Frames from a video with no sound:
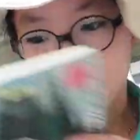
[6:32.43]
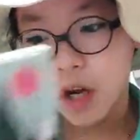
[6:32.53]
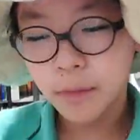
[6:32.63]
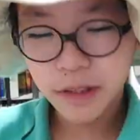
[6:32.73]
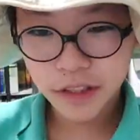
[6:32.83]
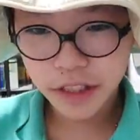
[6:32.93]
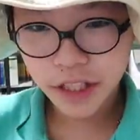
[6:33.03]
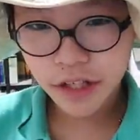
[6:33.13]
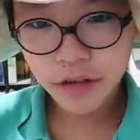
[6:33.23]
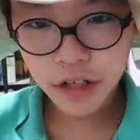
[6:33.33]
Hope to
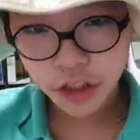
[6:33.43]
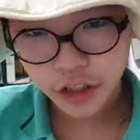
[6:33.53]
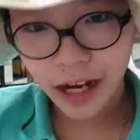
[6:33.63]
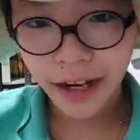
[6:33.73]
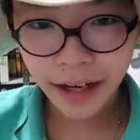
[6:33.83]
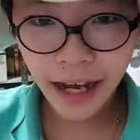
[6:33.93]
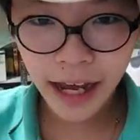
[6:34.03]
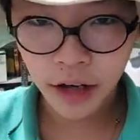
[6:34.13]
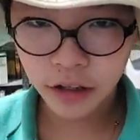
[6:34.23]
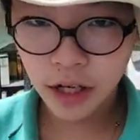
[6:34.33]
see you. Shunahan
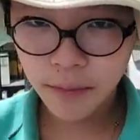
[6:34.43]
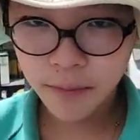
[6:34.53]
out.